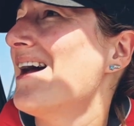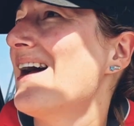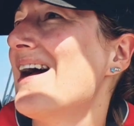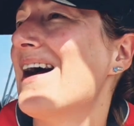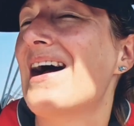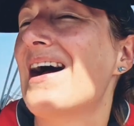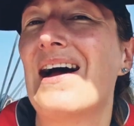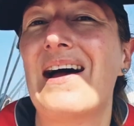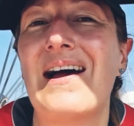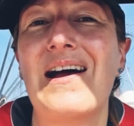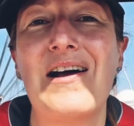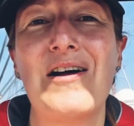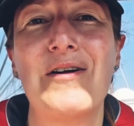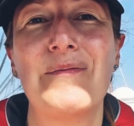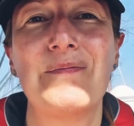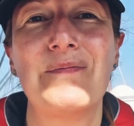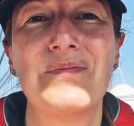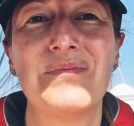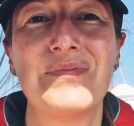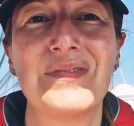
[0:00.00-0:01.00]

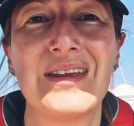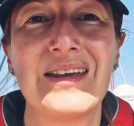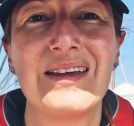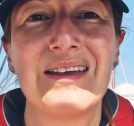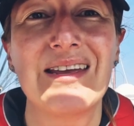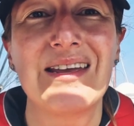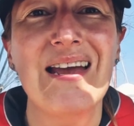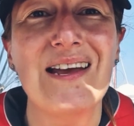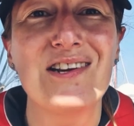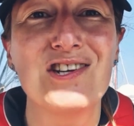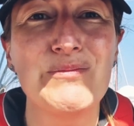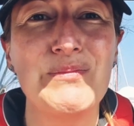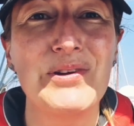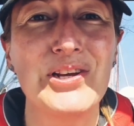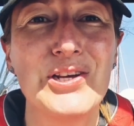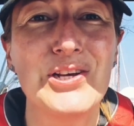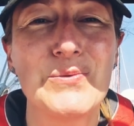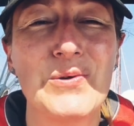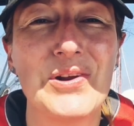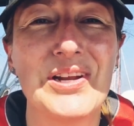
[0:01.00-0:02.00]
Yeah, it should be a
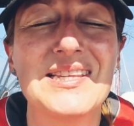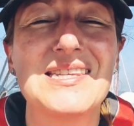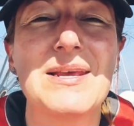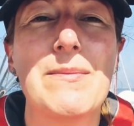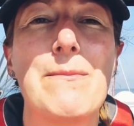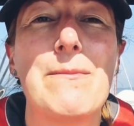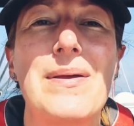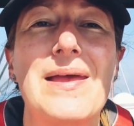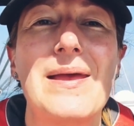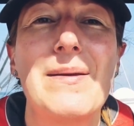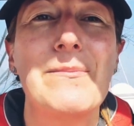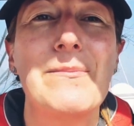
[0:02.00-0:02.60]
good one. It's a bit